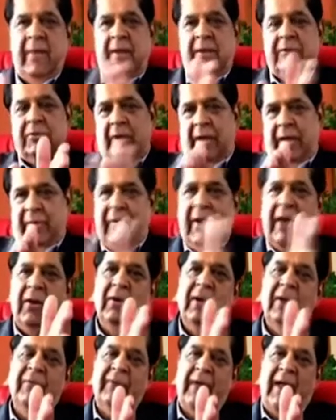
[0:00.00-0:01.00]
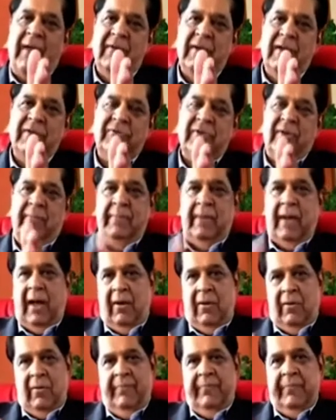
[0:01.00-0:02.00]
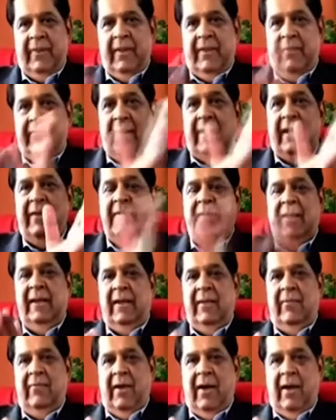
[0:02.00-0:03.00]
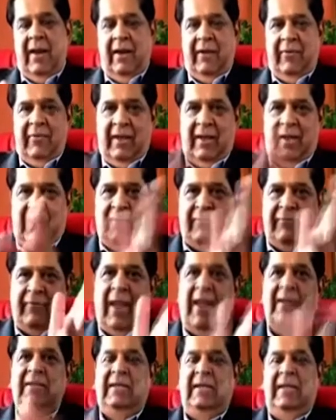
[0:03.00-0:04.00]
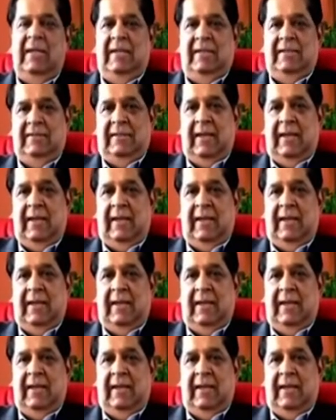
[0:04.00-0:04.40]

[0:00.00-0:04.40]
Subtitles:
So if I look at 5 years from now, we're living in a world where 5G is